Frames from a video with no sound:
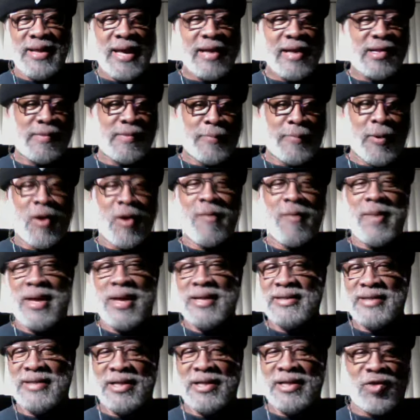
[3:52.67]

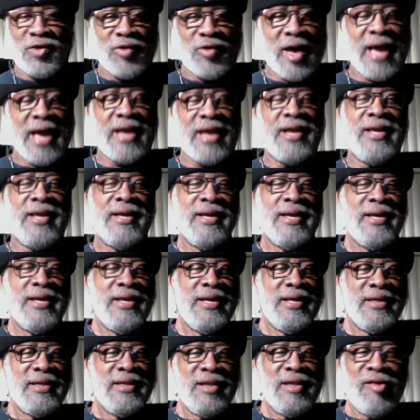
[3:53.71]
experiment and try
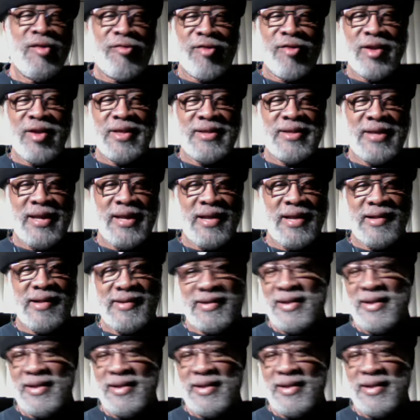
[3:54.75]
different things.